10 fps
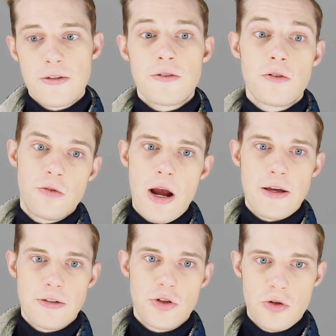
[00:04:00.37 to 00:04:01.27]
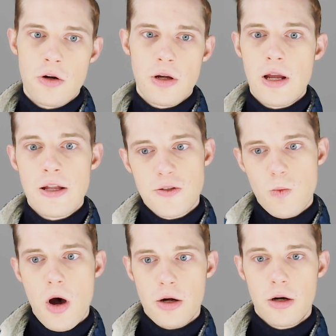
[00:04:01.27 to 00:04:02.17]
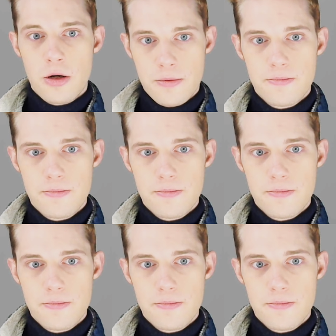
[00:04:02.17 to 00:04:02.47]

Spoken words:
grass is strong against water.